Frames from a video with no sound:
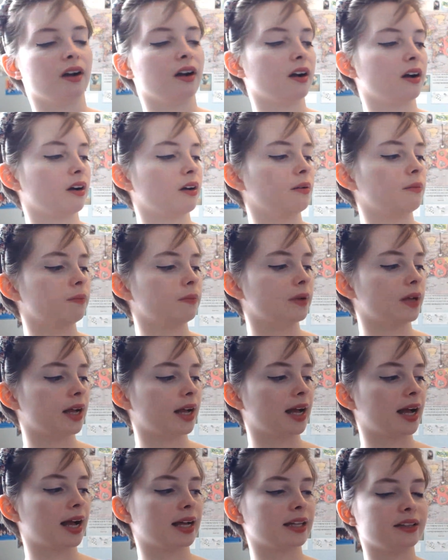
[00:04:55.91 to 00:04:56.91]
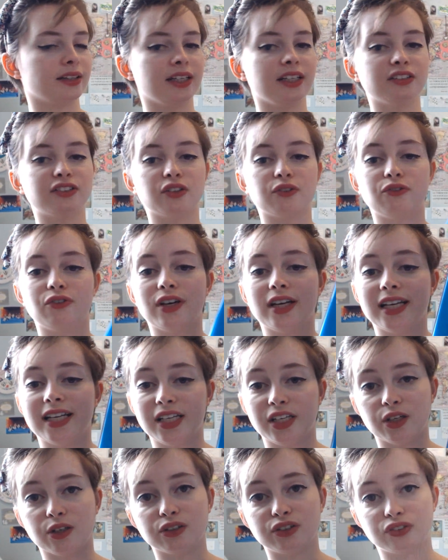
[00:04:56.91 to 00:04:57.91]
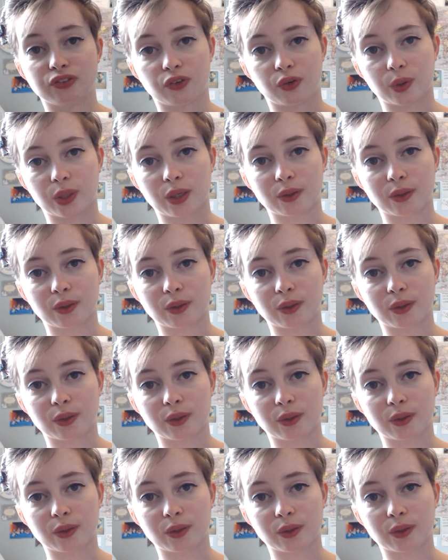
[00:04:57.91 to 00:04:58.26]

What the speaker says: And these are really useful,